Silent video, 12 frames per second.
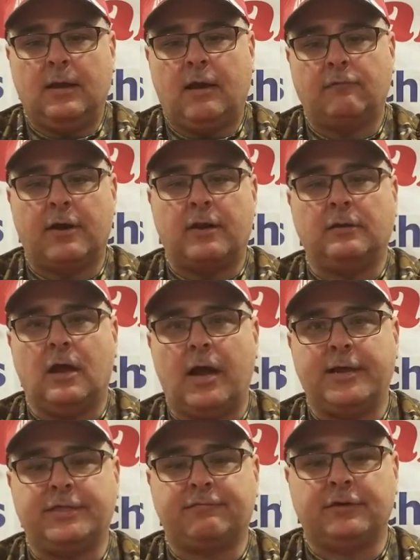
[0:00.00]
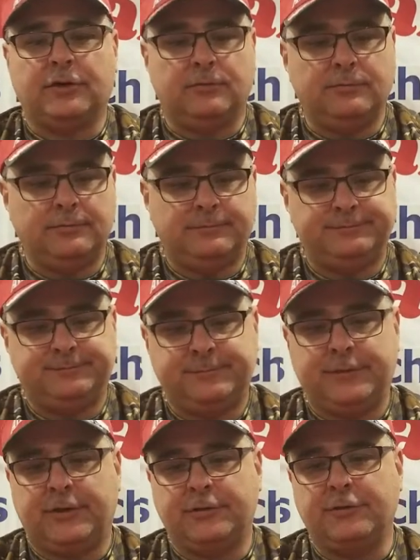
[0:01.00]
I run a line through.
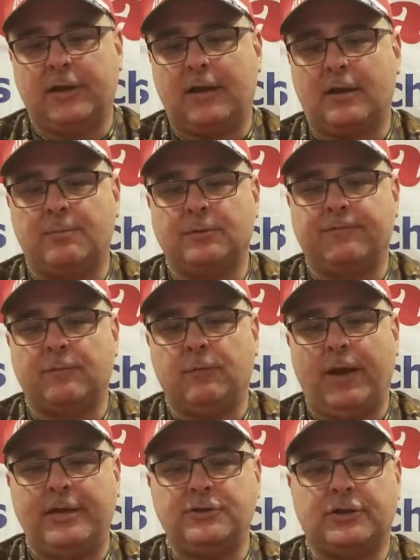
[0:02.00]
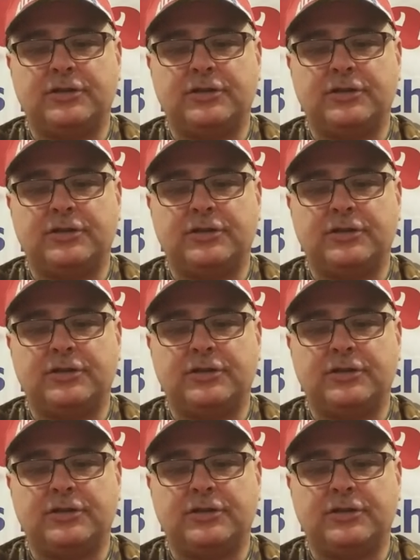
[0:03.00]
You could do that a couple different ways.